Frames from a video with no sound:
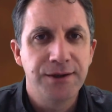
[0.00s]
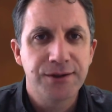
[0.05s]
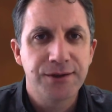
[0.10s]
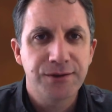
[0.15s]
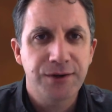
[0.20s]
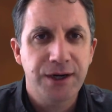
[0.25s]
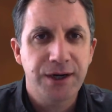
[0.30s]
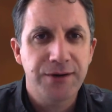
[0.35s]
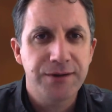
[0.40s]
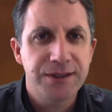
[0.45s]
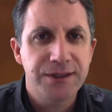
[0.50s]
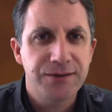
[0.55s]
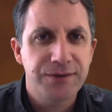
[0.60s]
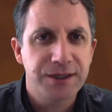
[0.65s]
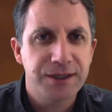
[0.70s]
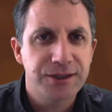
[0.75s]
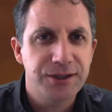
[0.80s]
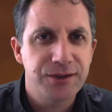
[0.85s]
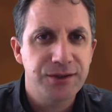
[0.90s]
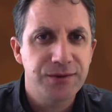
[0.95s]
Try
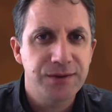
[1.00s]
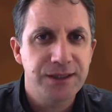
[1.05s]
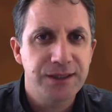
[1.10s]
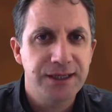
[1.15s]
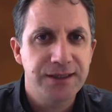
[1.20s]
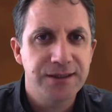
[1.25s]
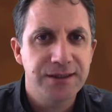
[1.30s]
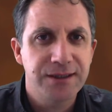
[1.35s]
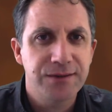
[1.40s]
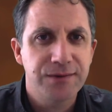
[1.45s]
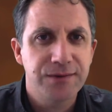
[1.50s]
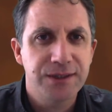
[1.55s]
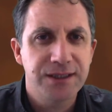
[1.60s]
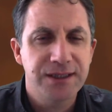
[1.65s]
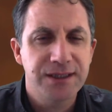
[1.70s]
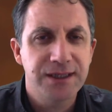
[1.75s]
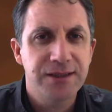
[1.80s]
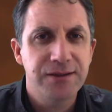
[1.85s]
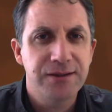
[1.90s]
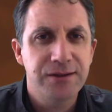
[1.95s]
restructure your debts into a
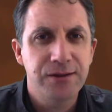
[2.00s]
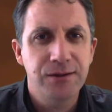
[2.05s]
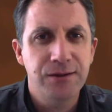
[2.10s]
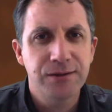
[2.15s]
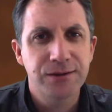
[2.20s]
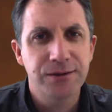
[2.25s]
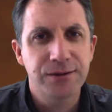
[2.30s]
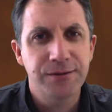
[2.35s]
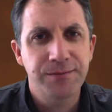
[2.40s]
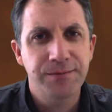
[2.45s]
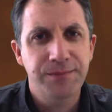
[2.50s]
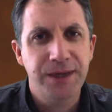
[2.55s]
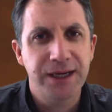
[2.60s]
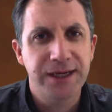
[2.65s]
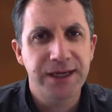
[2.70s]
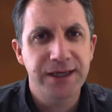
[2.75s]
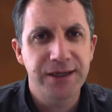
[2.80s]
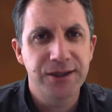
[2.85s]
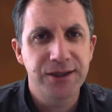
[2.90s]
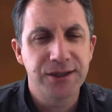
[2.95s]
single long-term
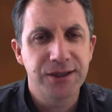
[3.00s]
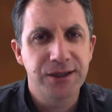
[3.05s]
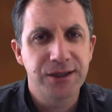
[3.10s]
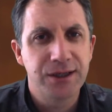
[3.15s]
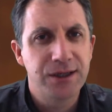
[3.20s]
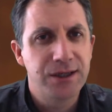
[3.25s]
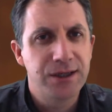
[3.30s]
package.